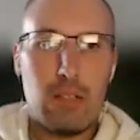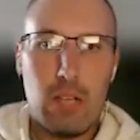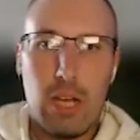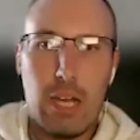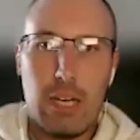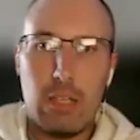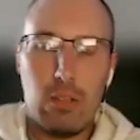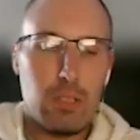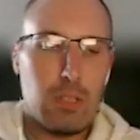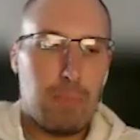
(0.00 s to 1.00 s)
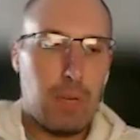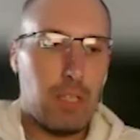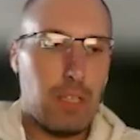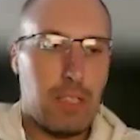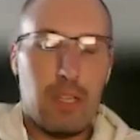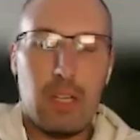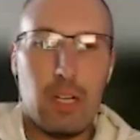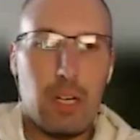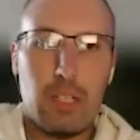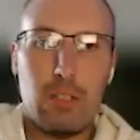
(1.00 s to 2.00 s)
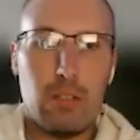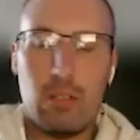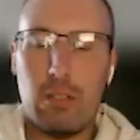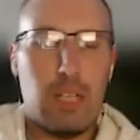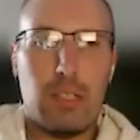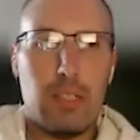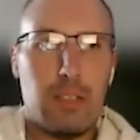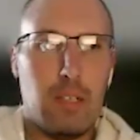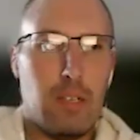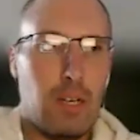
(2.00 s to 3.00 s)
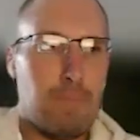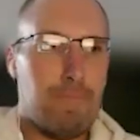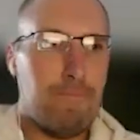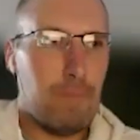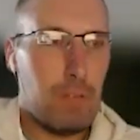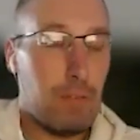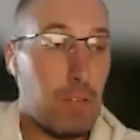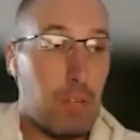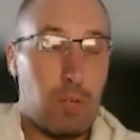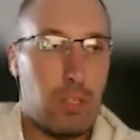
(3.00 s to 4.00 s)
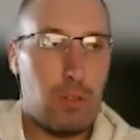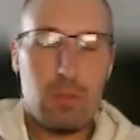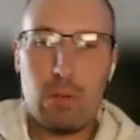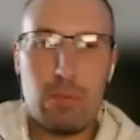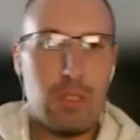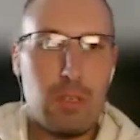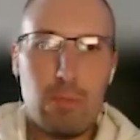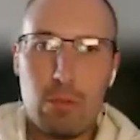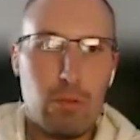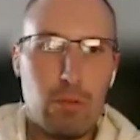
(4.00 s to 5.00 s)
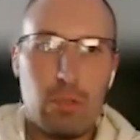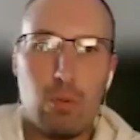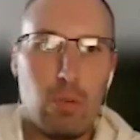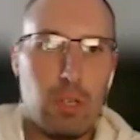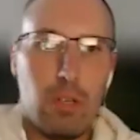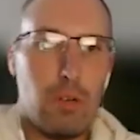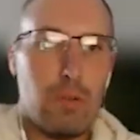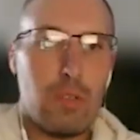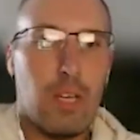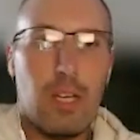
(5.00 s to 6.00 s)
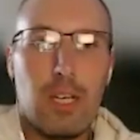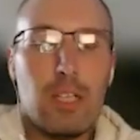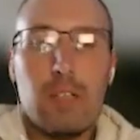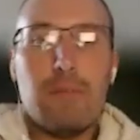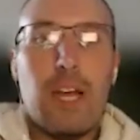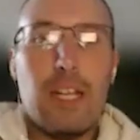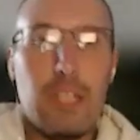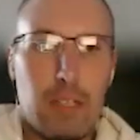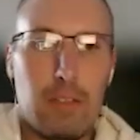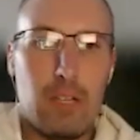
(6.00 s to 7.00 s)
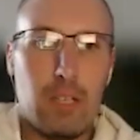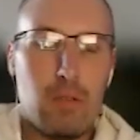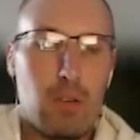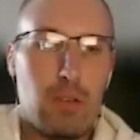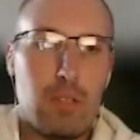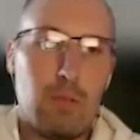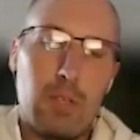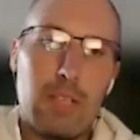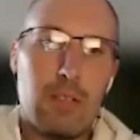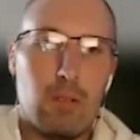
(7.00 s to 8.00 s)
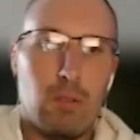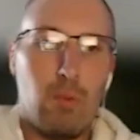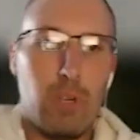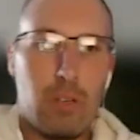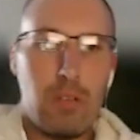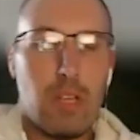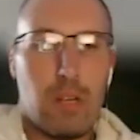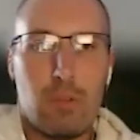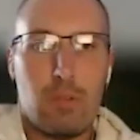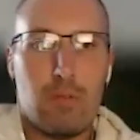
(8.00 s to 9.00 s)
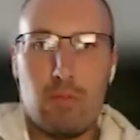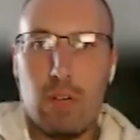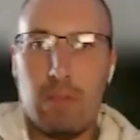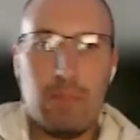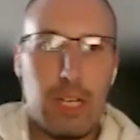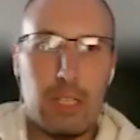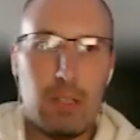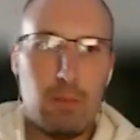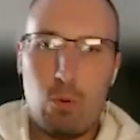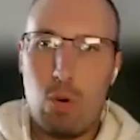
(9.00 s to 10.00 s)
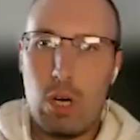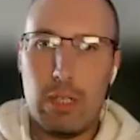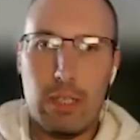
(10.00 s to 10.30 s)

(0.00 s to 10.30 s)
And I looked up on LinkedIn and I couldn't, or not LinkedIn, I forget what I used, probably ZipRecruiter or one of those. Couldn't find anything. So I was like, well, that's a little weird. So that was red flag number one.